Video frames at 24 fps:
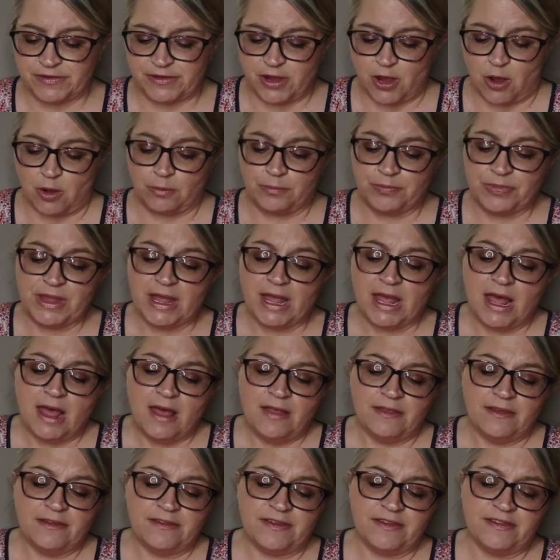So
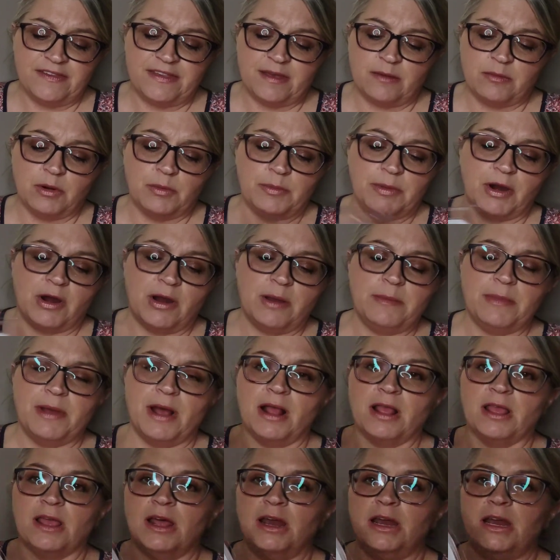this is Summerberry
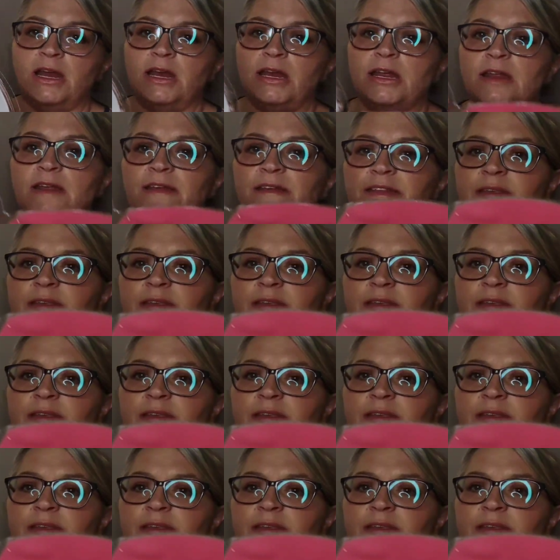Melon, and it